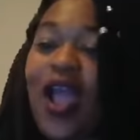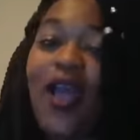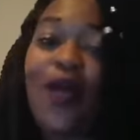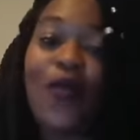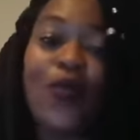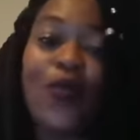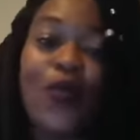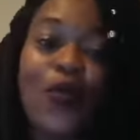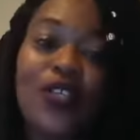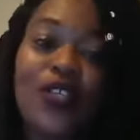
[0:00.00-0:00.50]

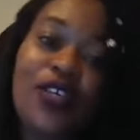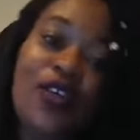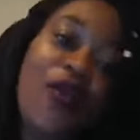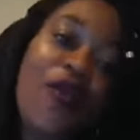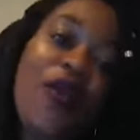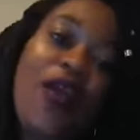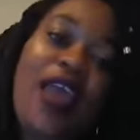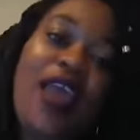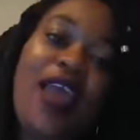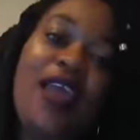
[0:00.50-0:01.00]
I'm going to
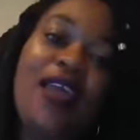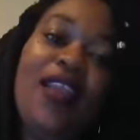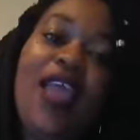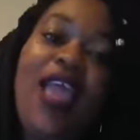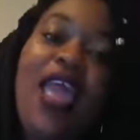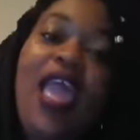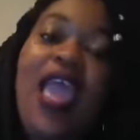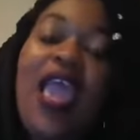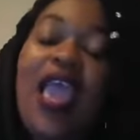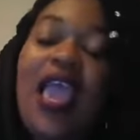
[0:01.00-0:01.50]
go ahead
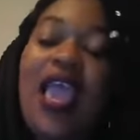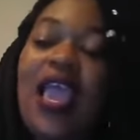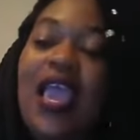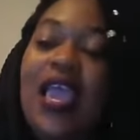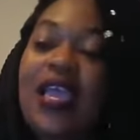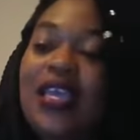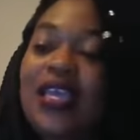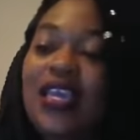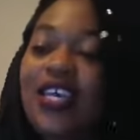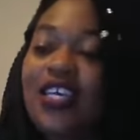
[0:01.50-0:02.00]

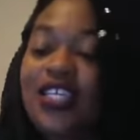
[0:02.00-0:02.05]
and